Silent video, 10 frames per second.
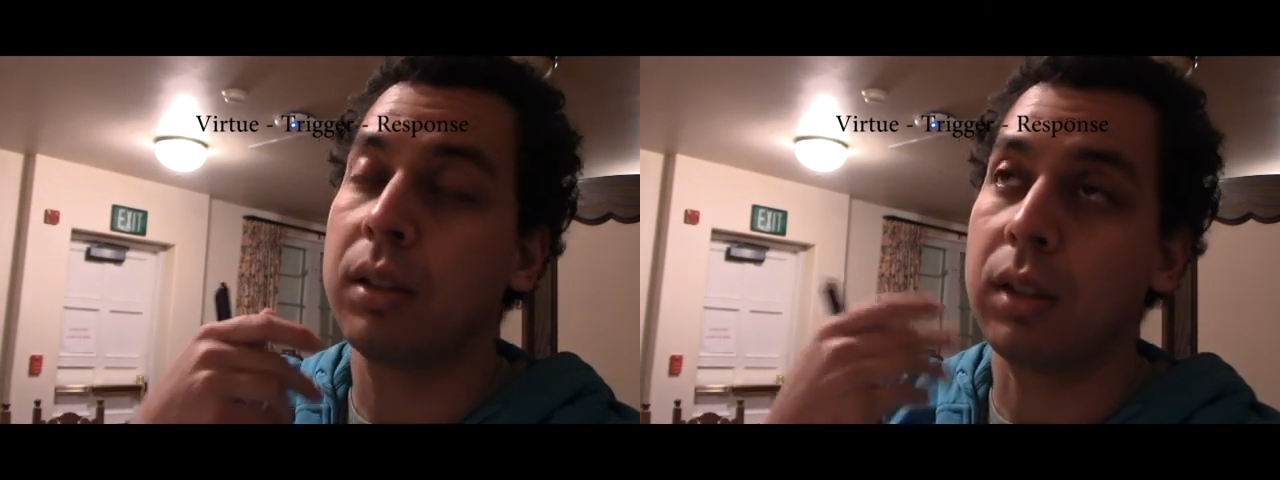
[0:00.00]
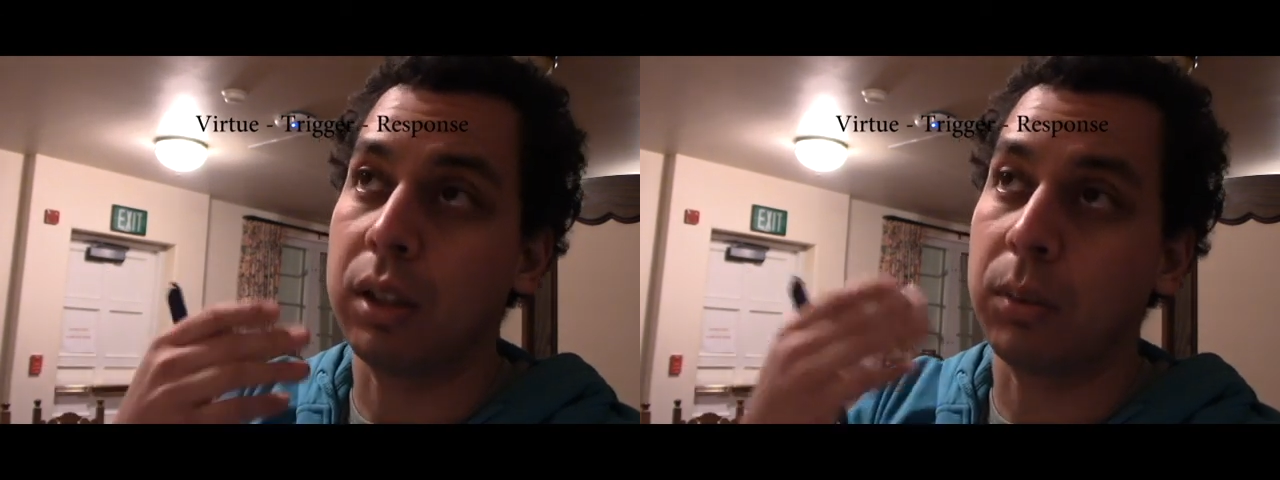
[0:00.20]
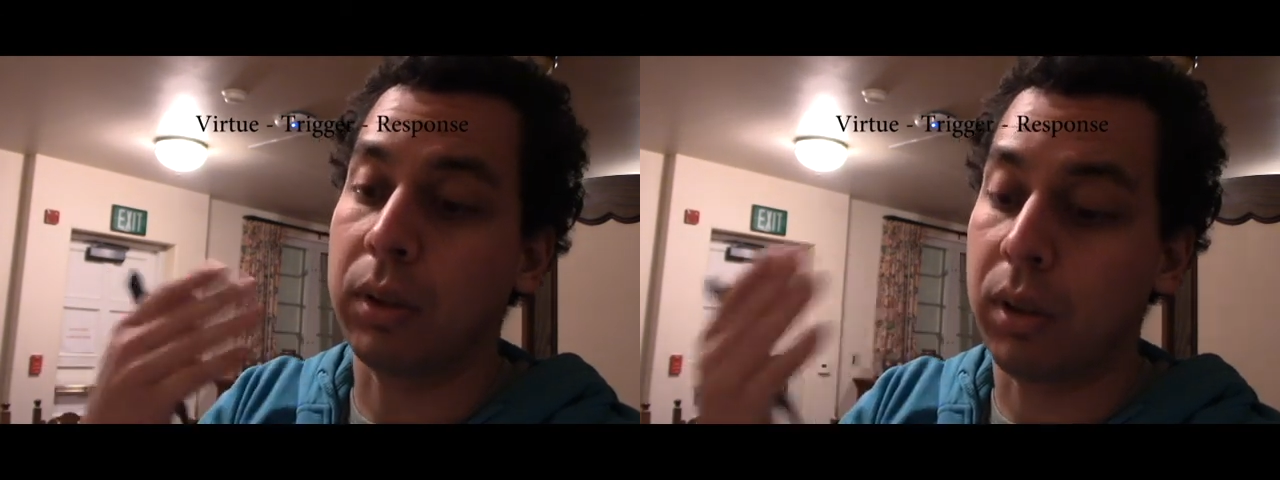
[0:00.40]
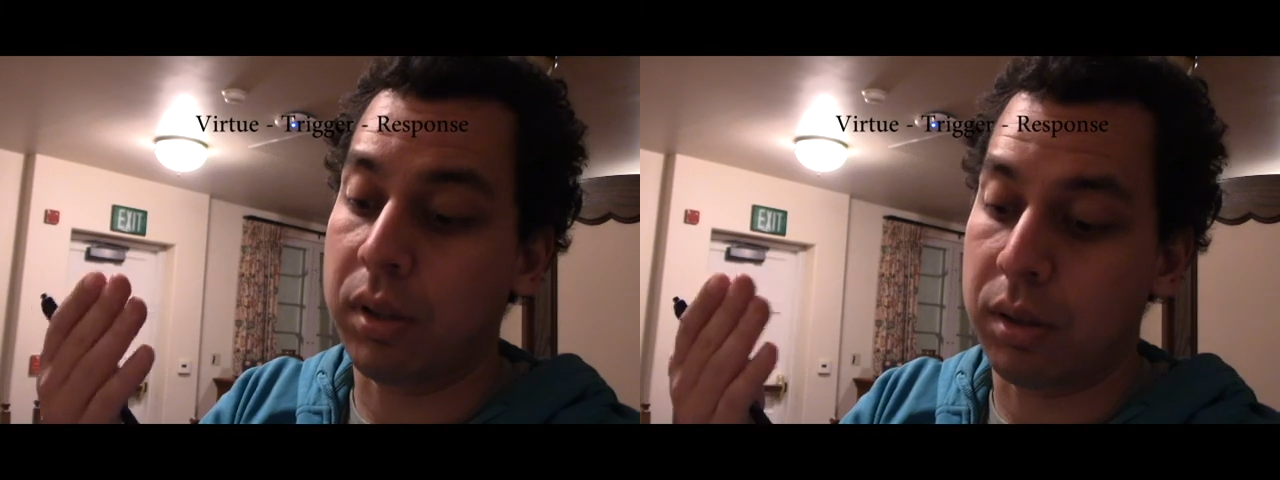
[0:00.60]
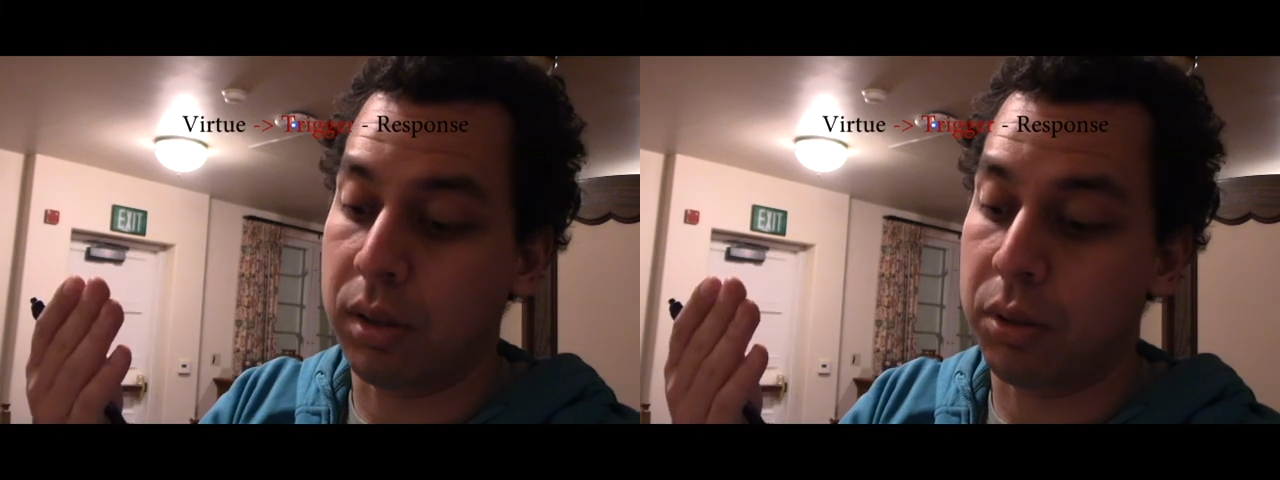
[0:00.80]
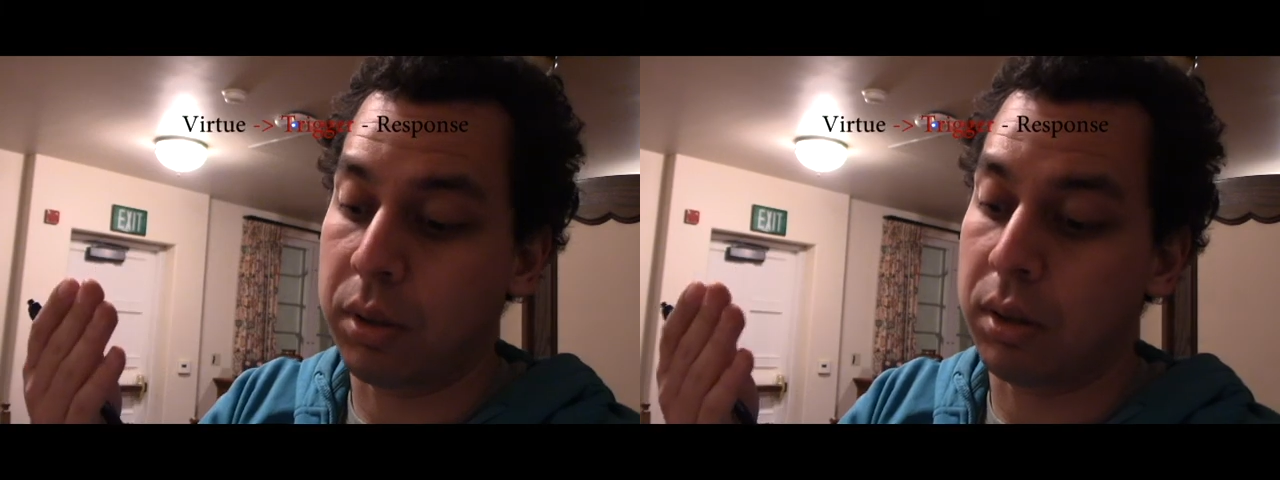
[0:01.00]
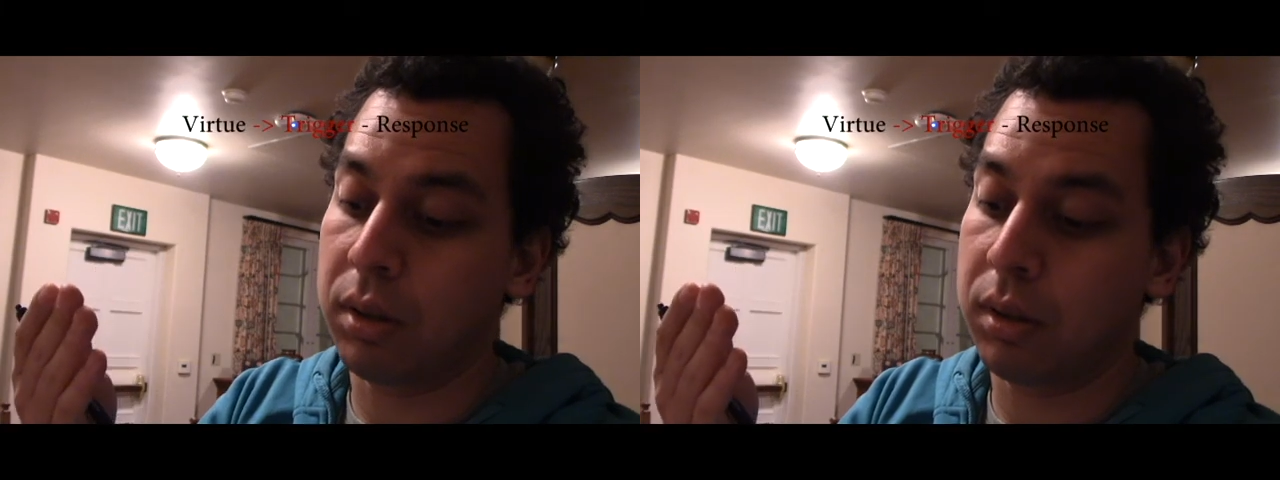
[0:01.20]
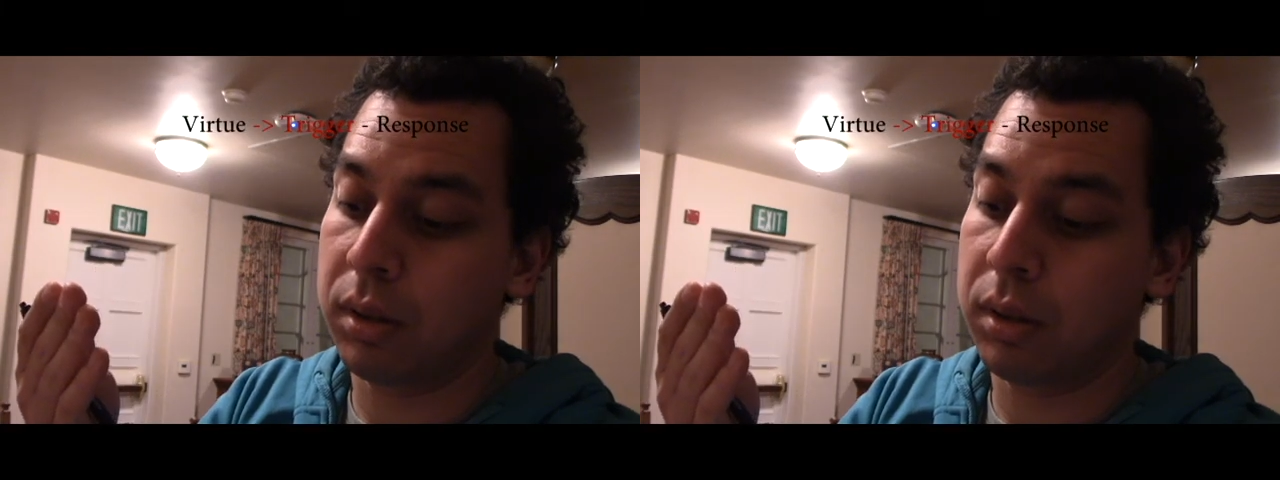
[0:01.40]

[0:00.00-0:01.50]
that's what causes the trigger